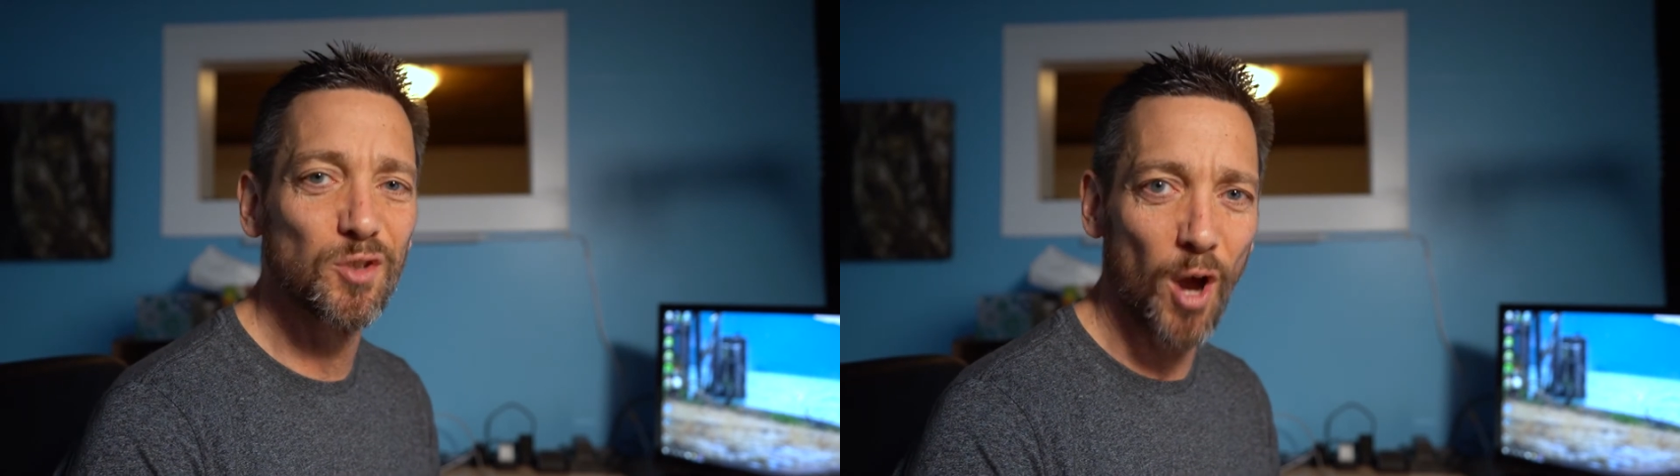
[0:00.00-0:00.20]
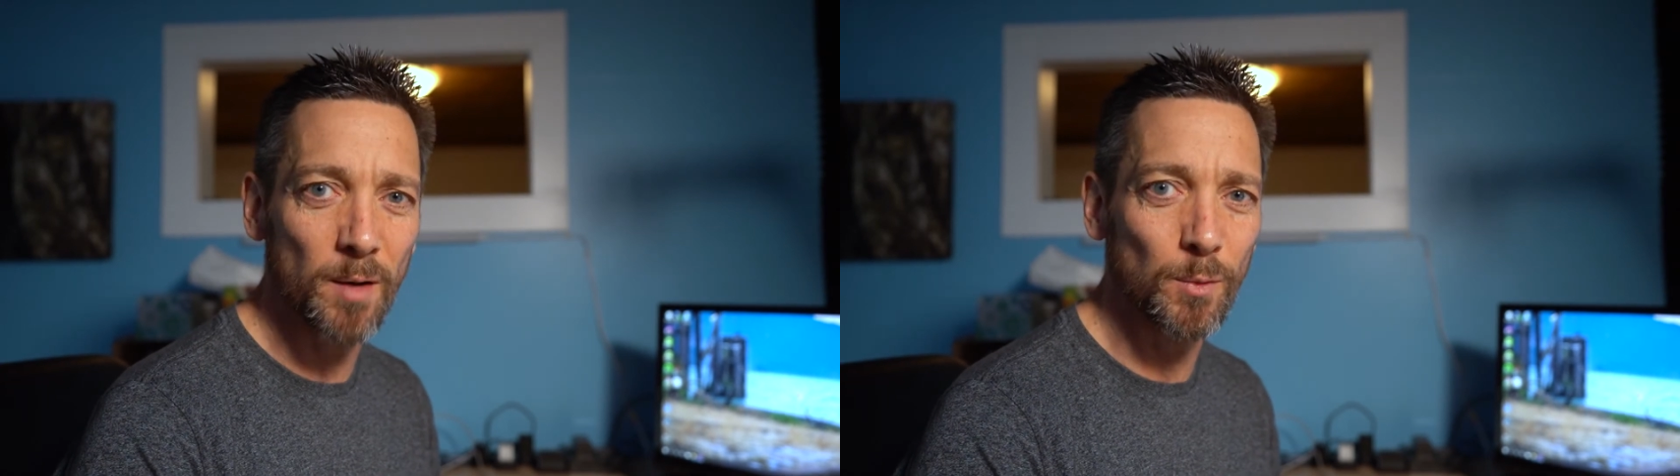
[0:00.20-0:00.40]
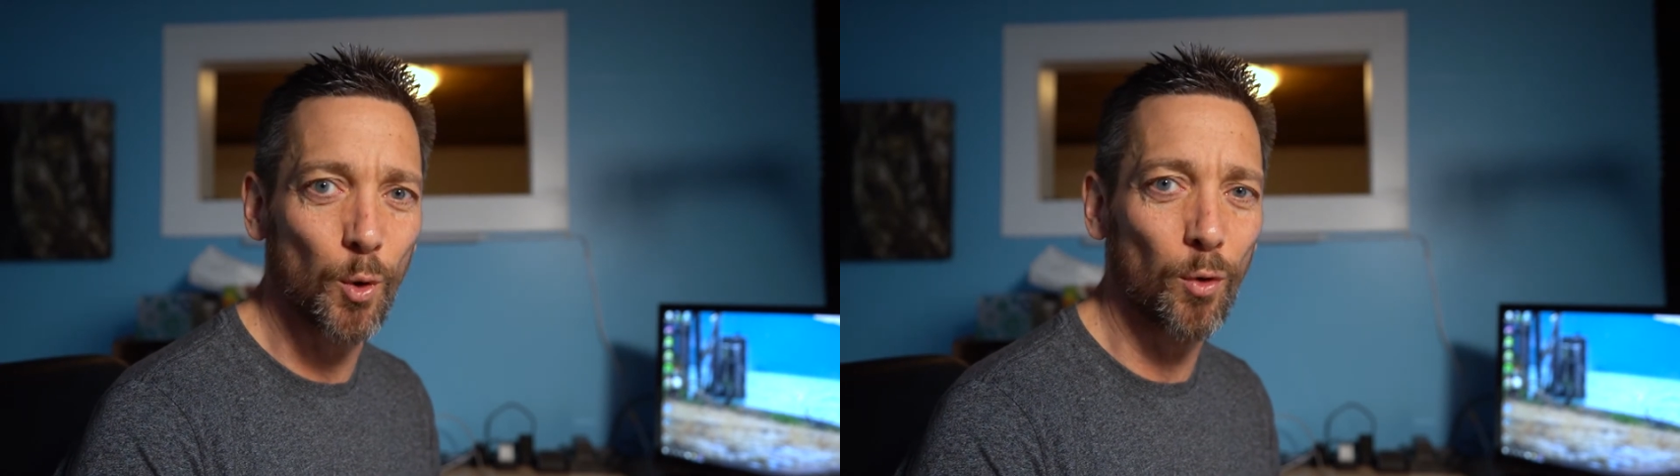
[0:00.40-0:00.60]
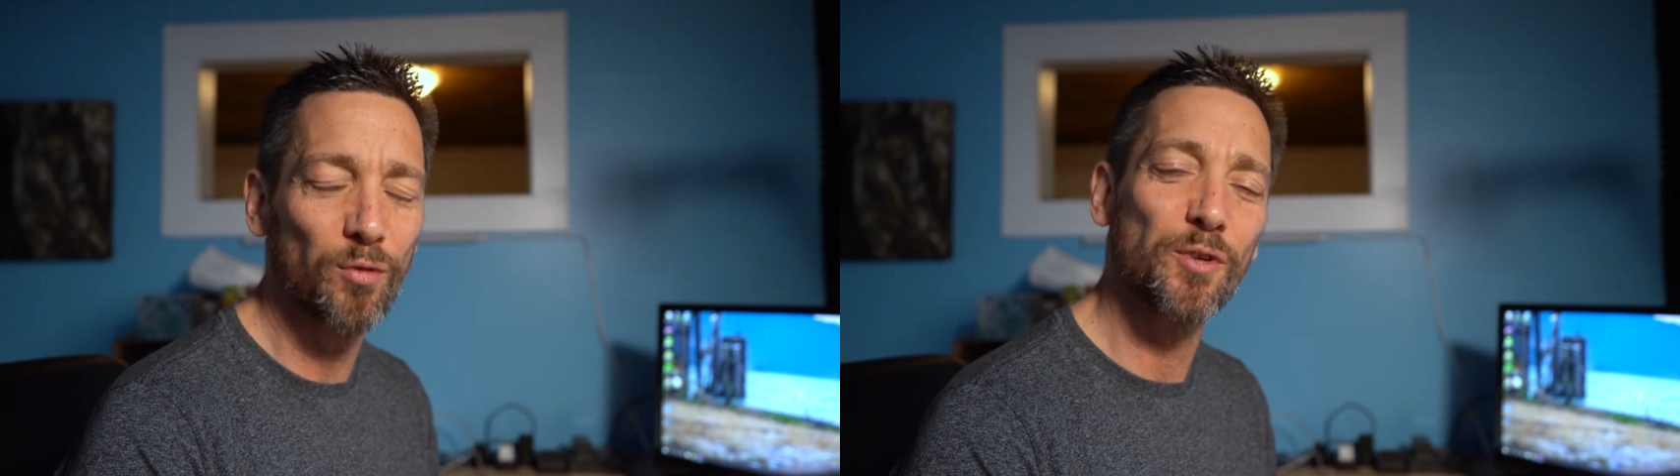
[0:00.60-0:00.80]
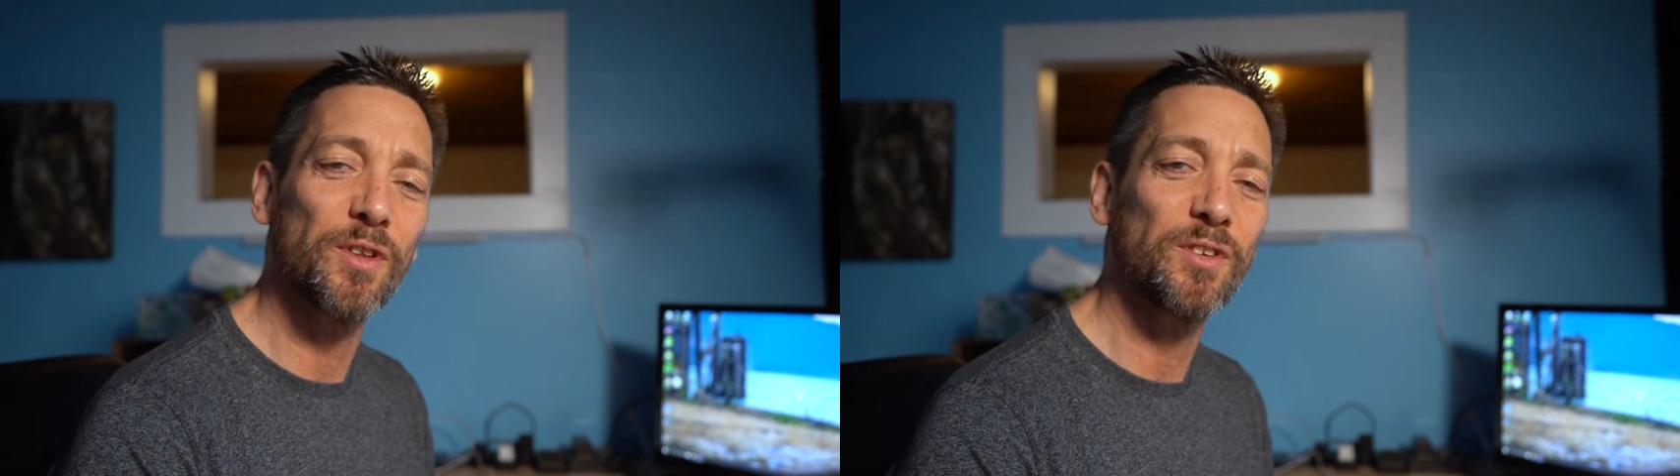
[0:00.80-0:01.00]
time goal
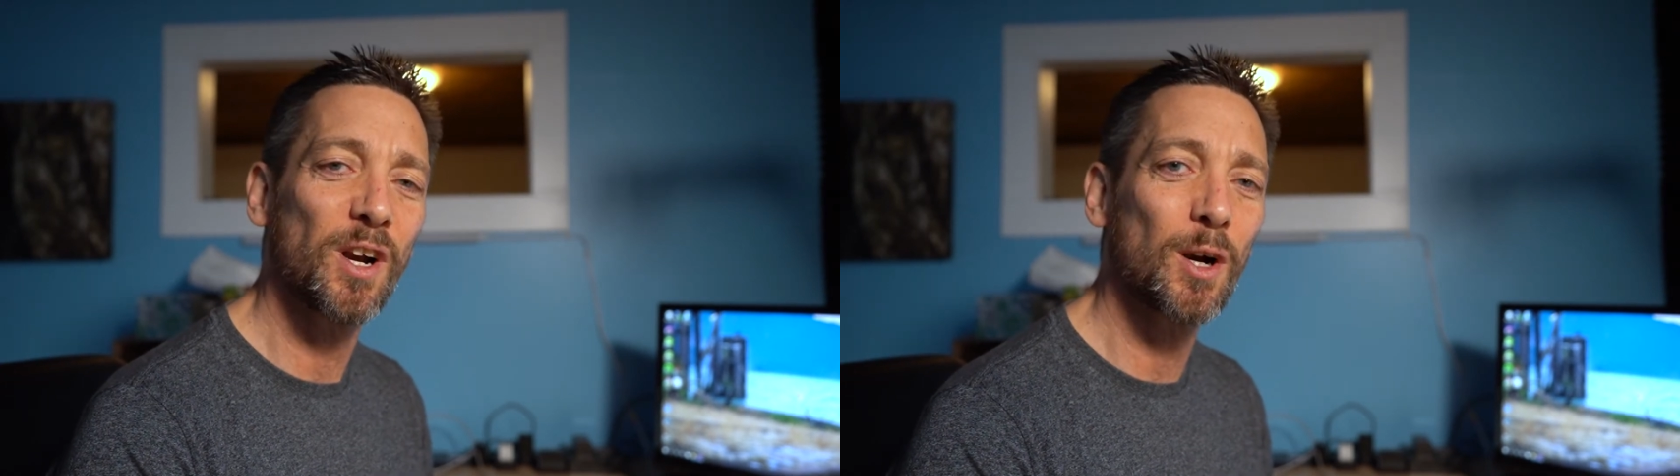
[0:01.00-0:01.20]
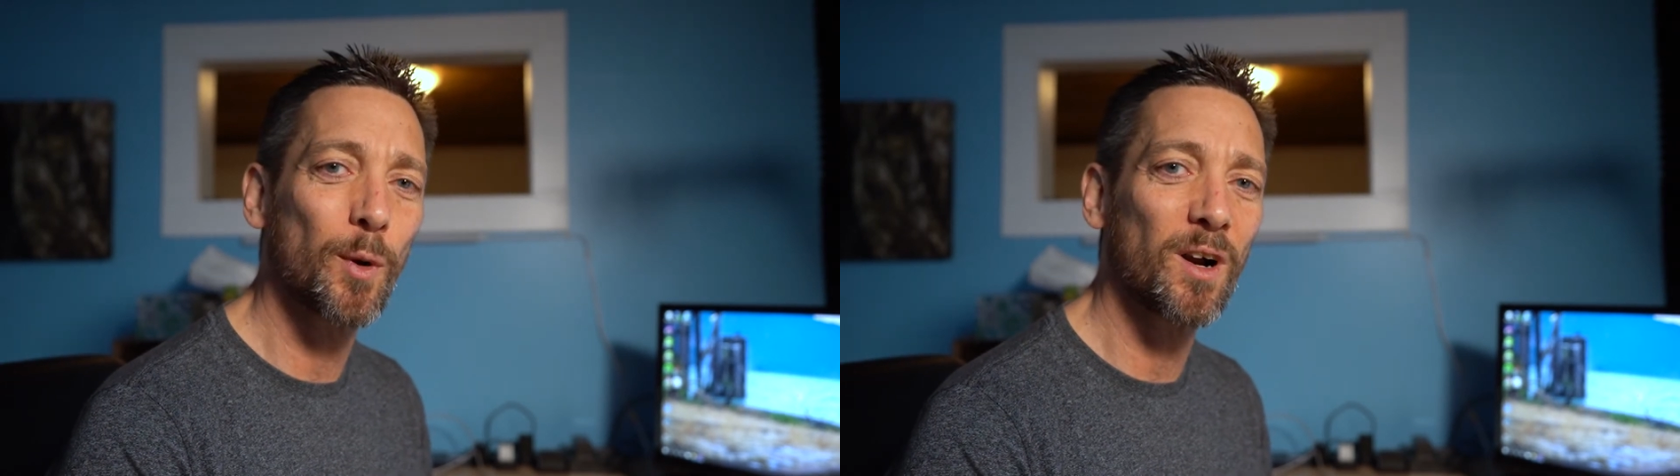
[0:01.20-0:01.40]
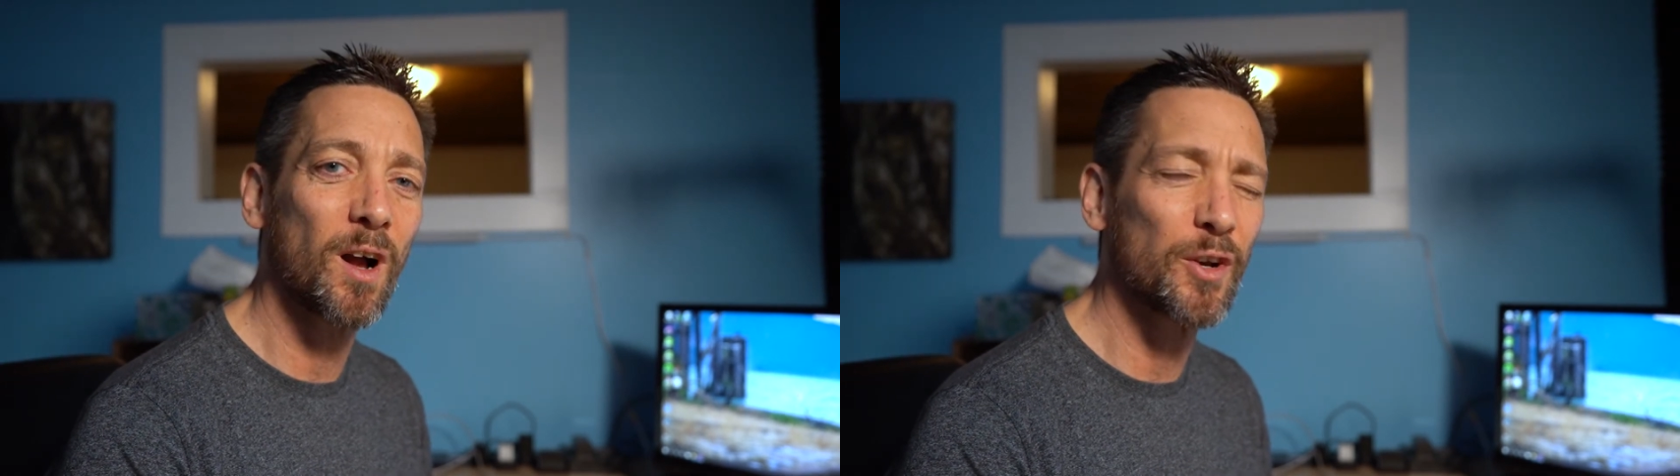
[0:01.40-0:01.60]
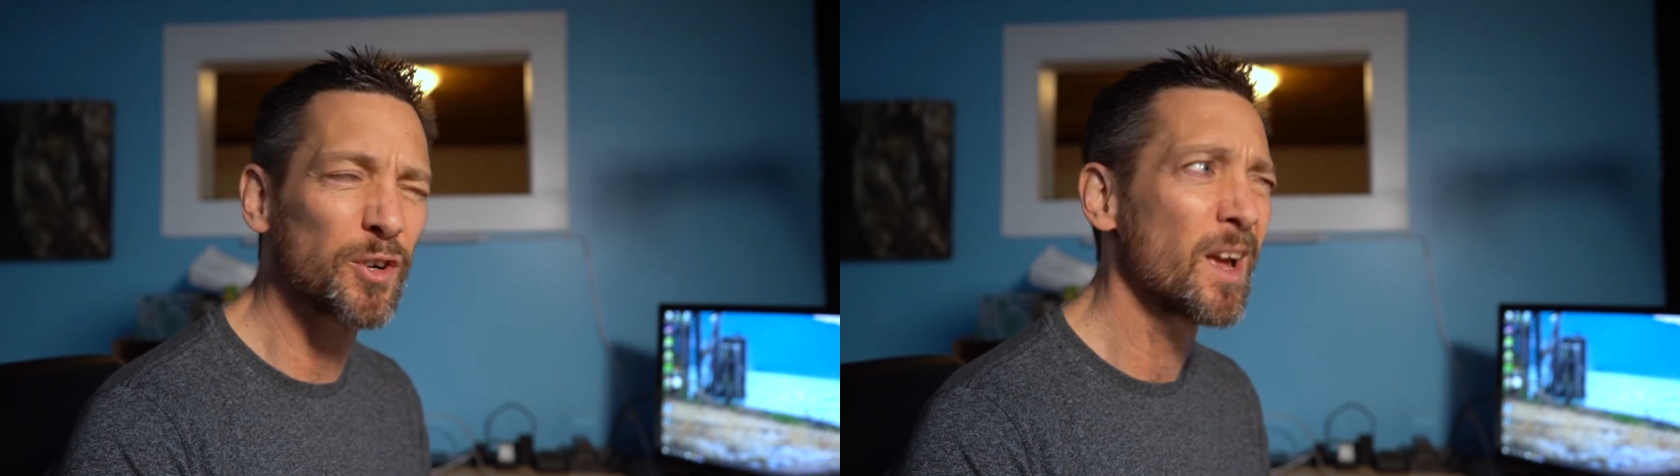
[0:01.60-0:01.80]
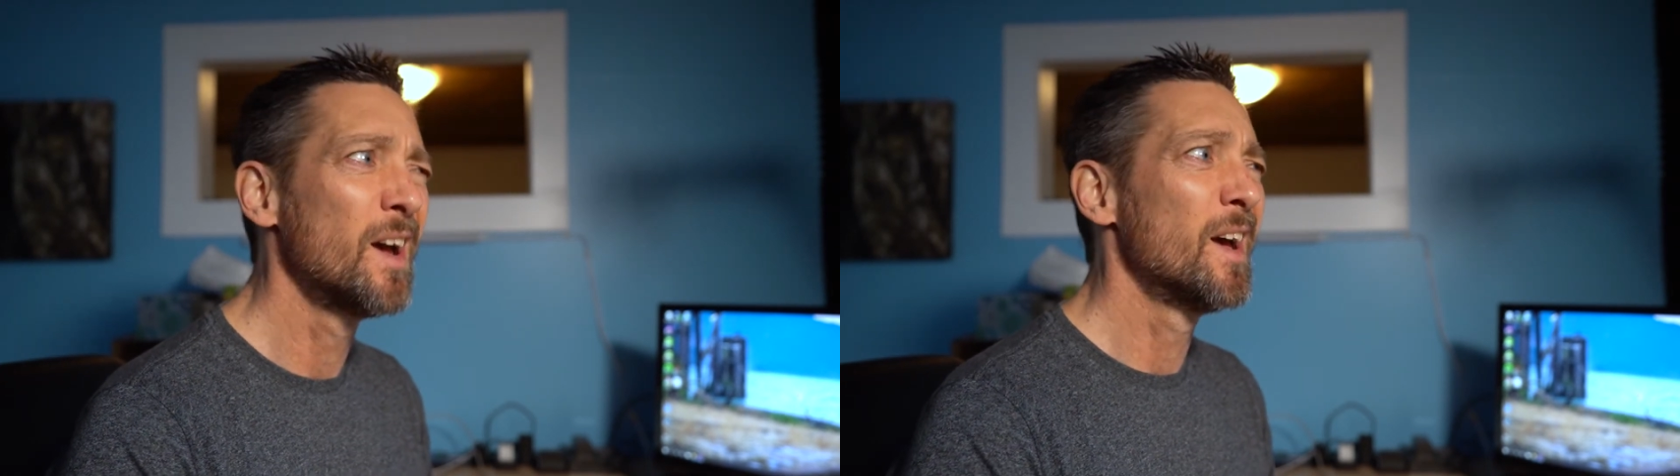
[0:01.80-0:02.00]
for the Tarawera 100,